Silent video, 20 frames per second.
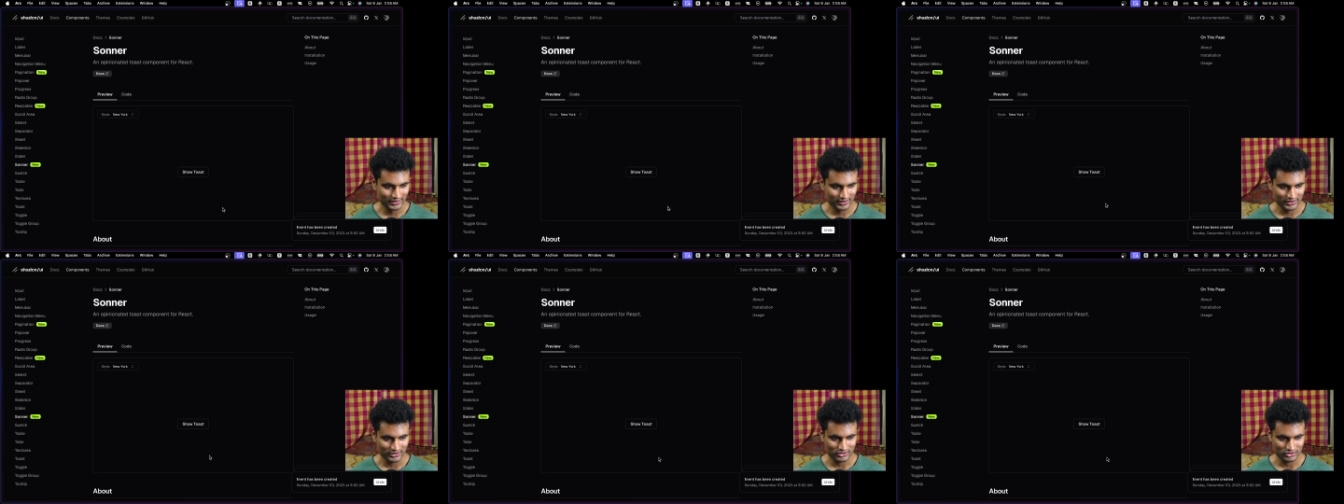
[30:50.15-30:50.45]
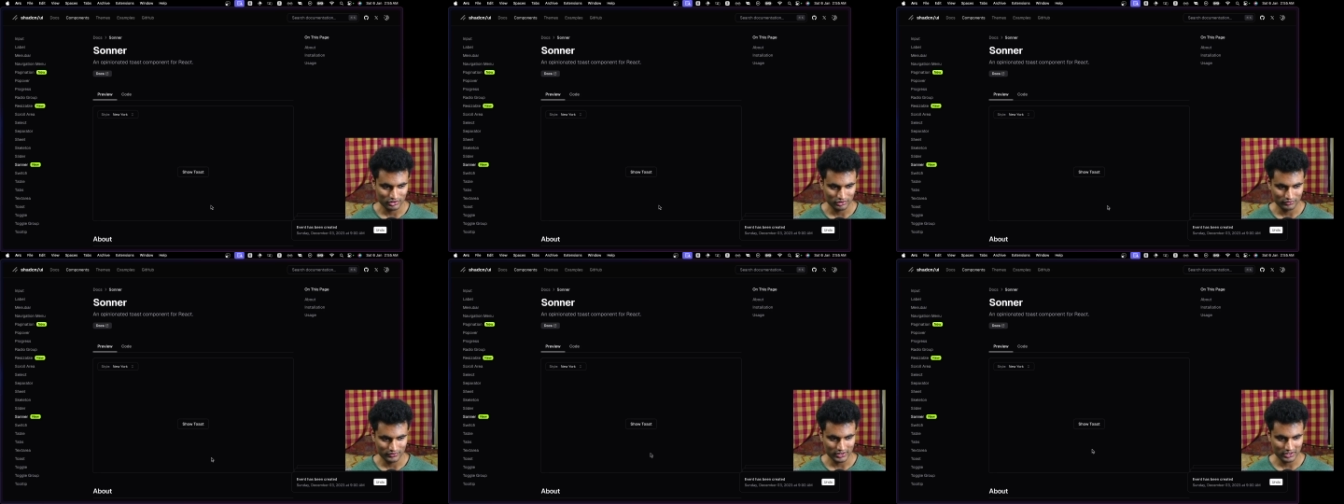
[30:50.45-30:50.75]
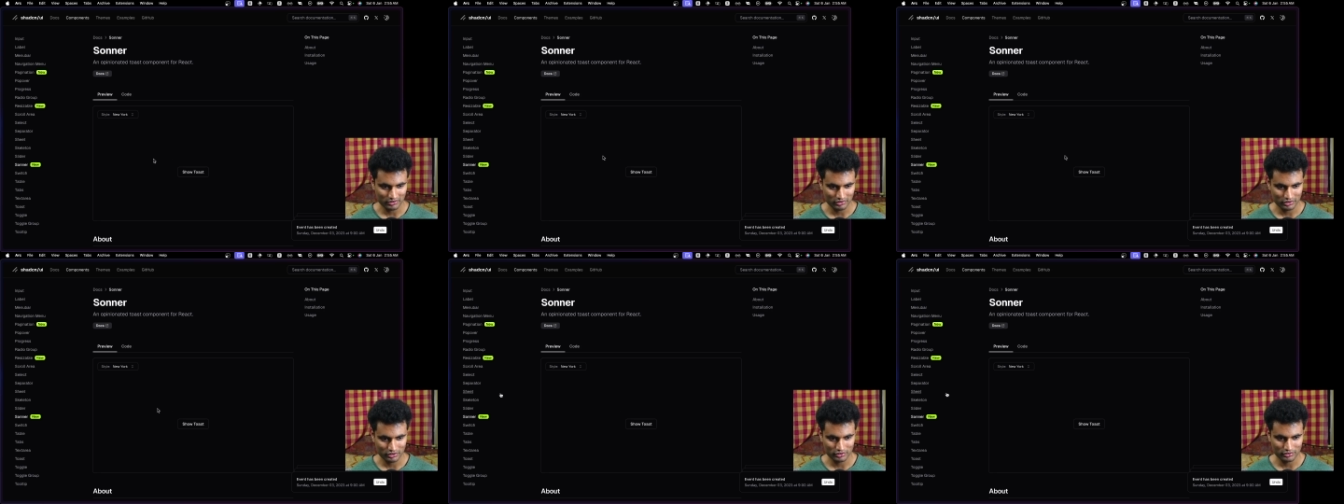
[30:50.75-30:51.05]
So we are
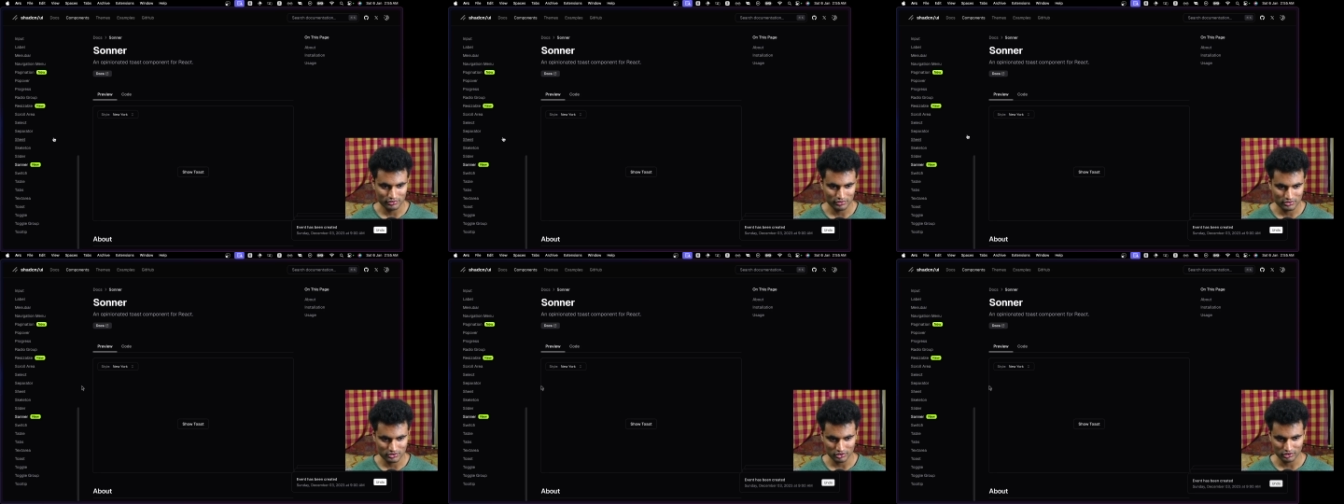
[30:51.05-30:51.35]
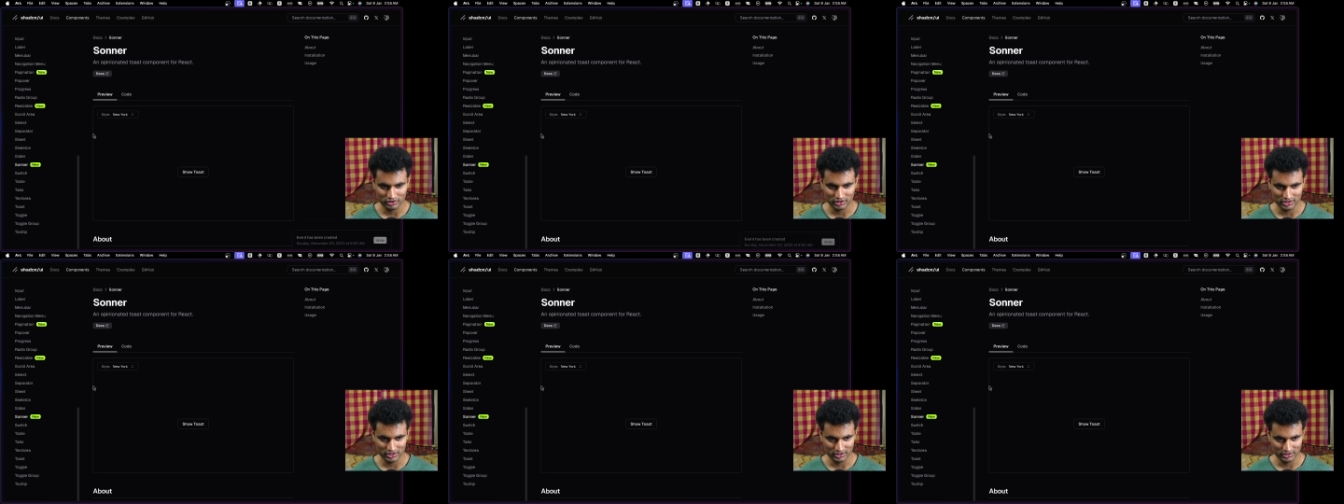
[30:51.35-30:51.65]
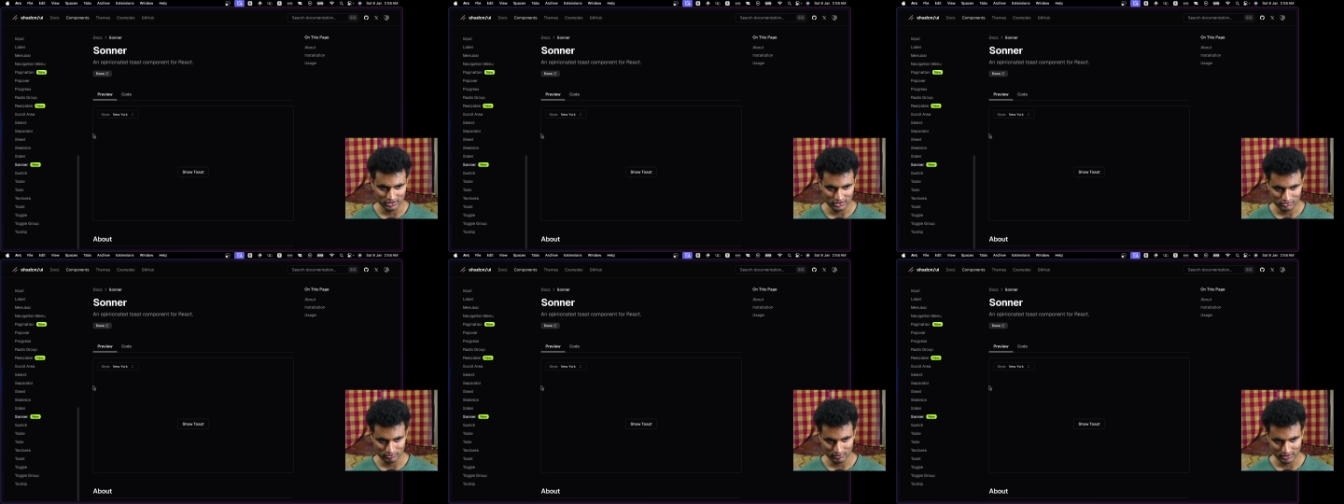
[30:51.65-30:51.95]
going to use Sonar in
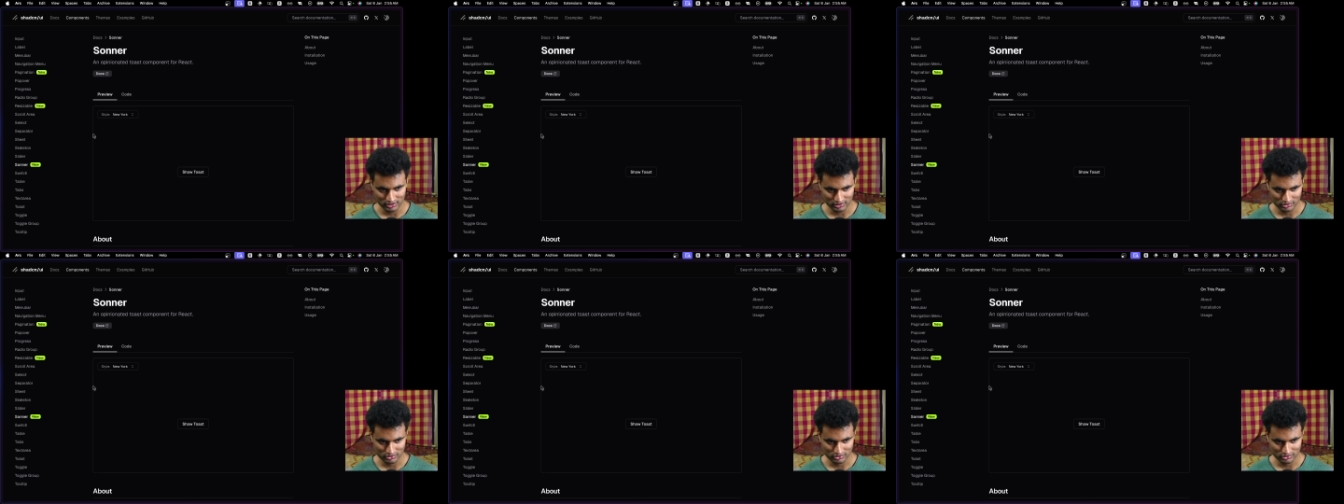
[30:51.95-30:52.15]
this one.